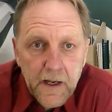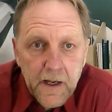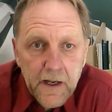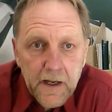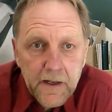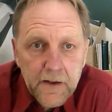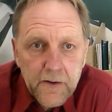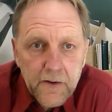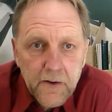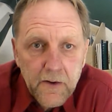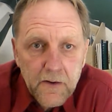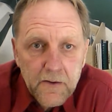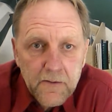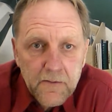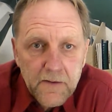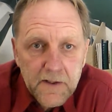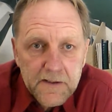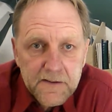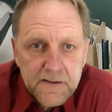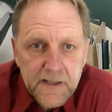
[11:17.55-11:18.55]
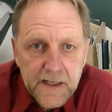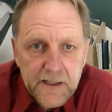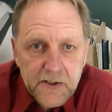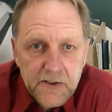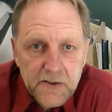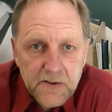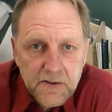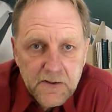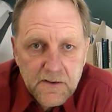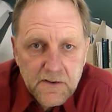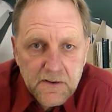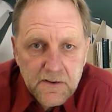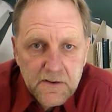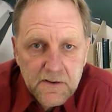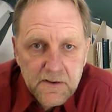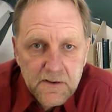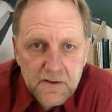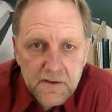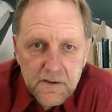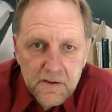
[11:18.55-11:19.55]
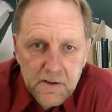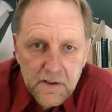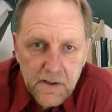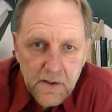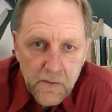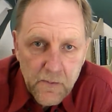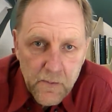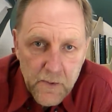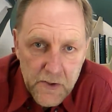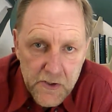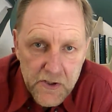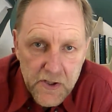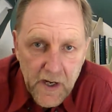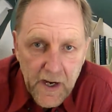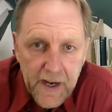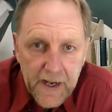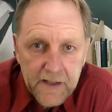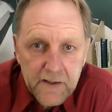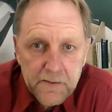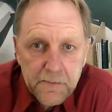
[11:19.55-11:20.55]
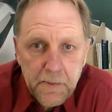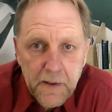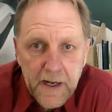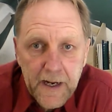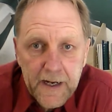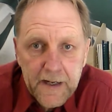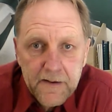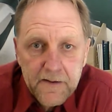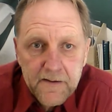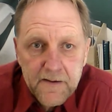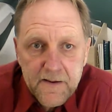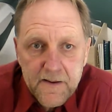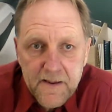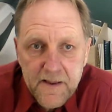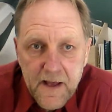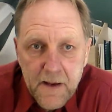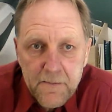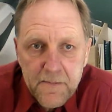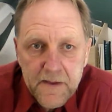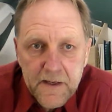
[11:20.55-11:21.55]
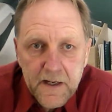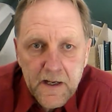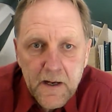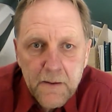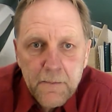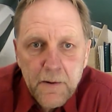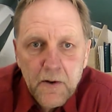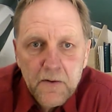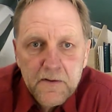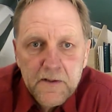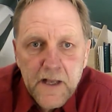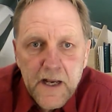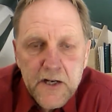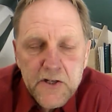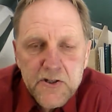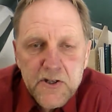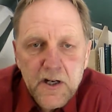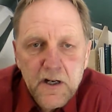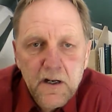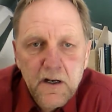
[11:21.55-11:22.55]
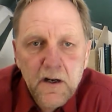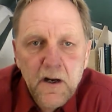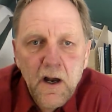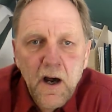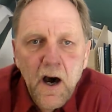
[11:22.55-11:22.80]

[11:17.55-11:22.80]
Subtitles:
In conversations in which I explain something about nature,